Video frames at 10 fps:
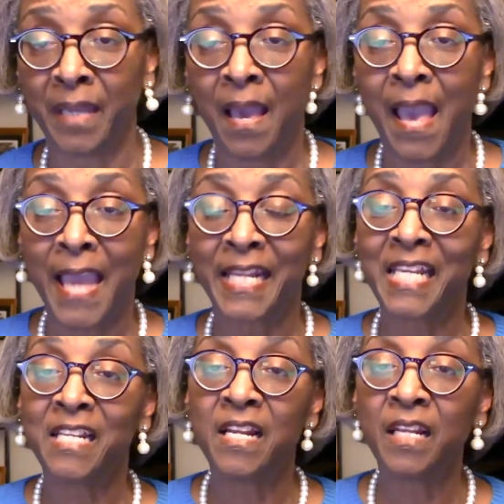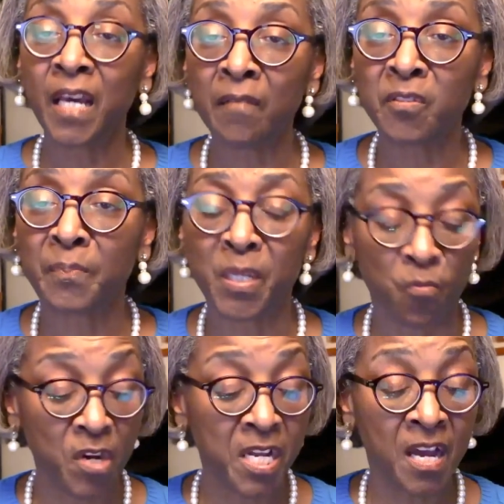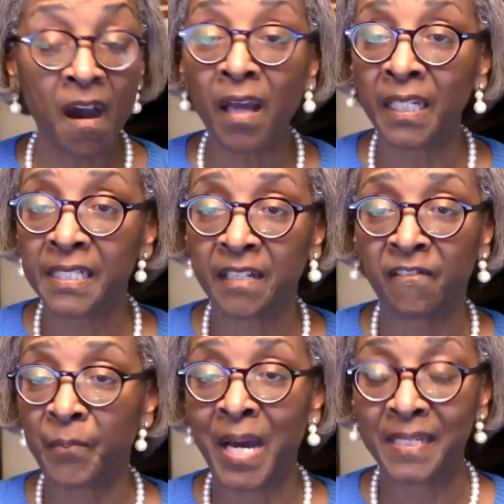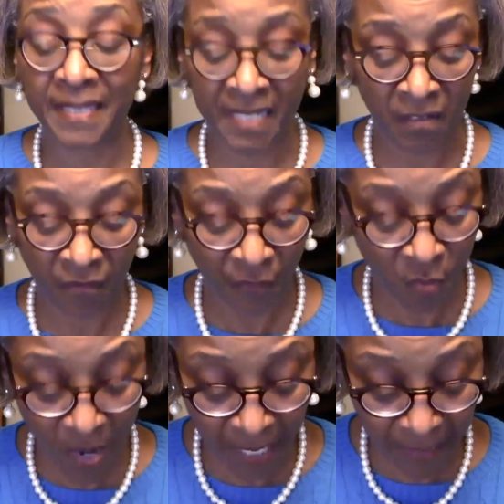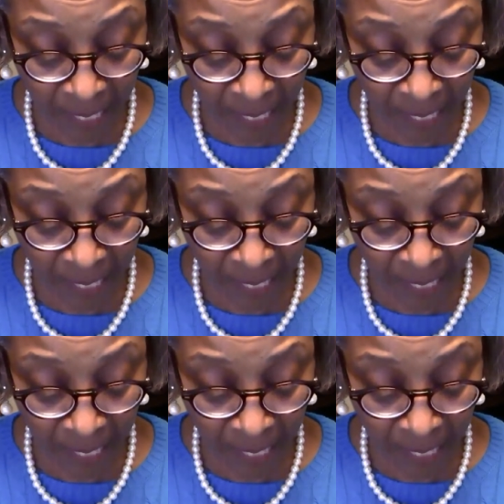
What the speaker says: and he loves me regardless of my sinful ways.